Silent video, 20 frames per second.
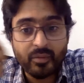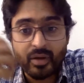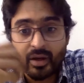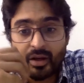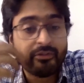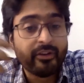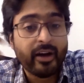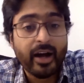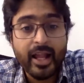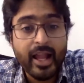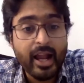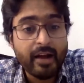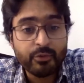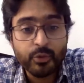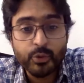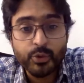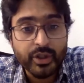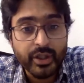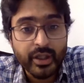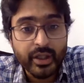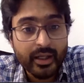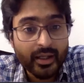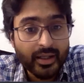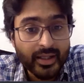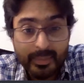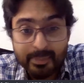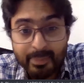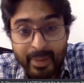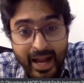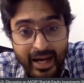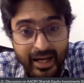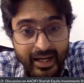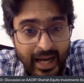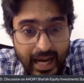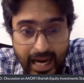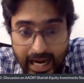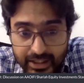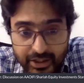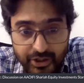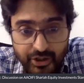if I have to treat SPAC
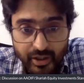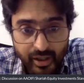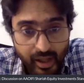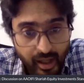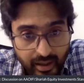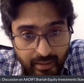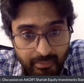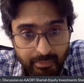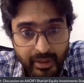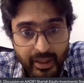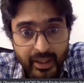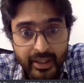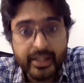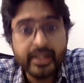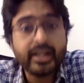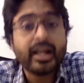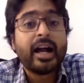as Sharia compliant,